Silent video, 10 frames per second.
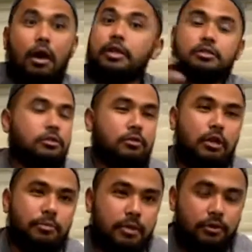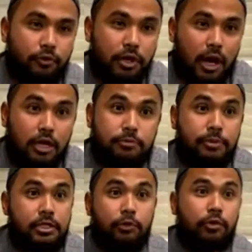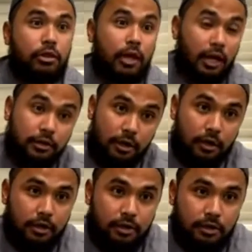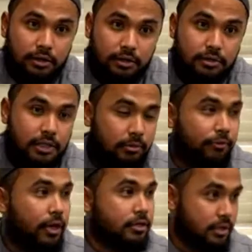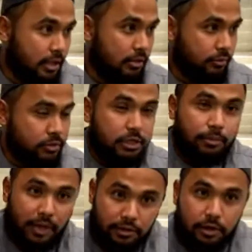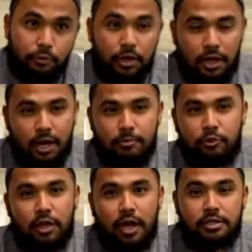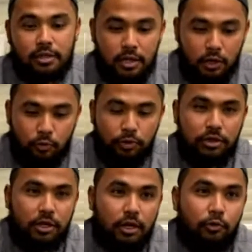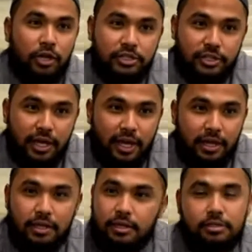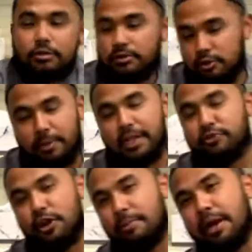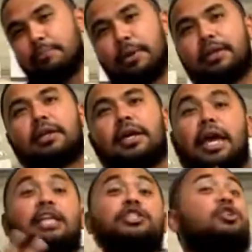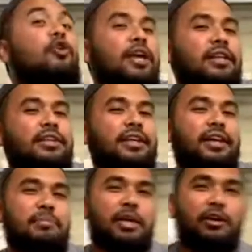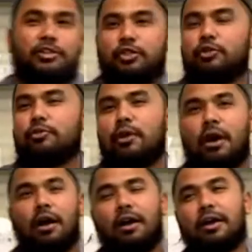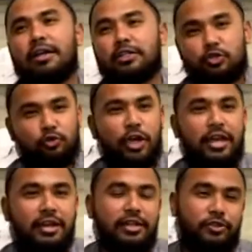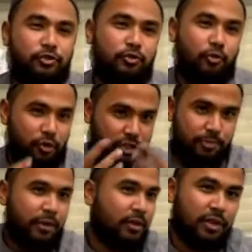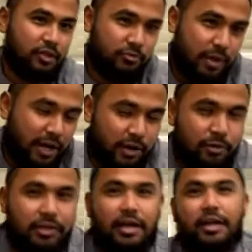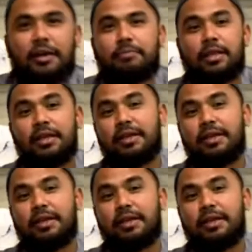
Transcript: it's gonna be really hard, especially with the elder. Yeah. Some of us, yeah, some elder will come with us with the wheelchair. So many drama, but enjoy it, yeah, because you are together to worshiping Allah subhanahu wa ta'ala. Yeah.